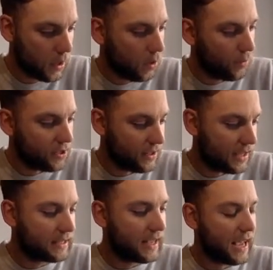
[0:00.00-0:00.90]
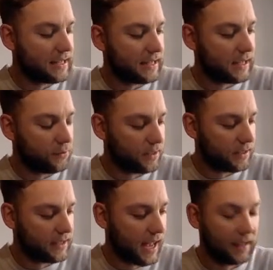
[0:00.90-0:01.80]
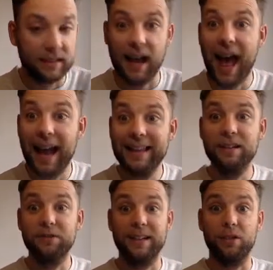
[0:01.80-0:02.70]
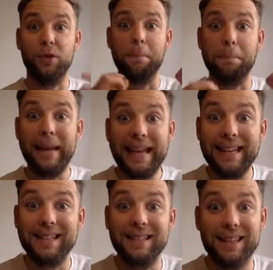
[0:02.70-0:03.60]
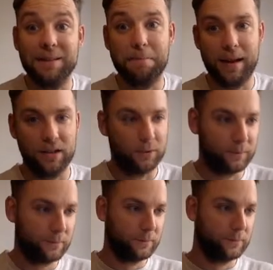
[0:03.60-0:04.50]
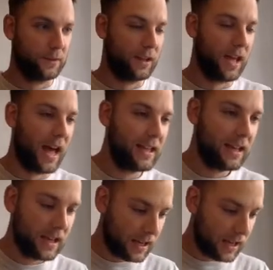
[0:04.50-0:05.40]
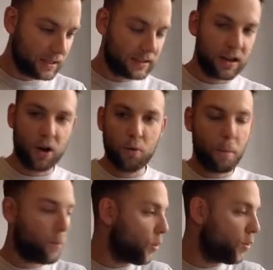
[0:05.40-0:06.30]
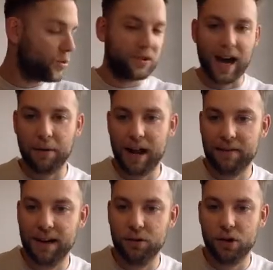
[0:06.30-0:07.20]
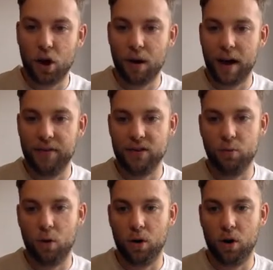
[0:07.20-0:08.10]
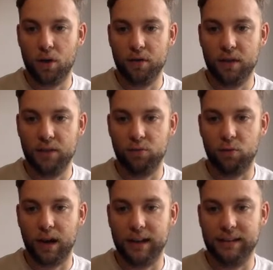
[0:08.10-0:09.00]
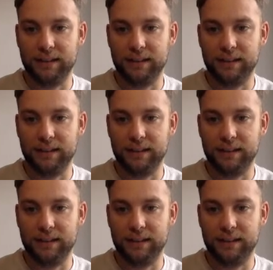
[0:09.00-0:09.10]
which in this case is equal to 10. So hey diddle diddle, the median's in the middle. Okay, so pause now and have a little go at this one on the right hand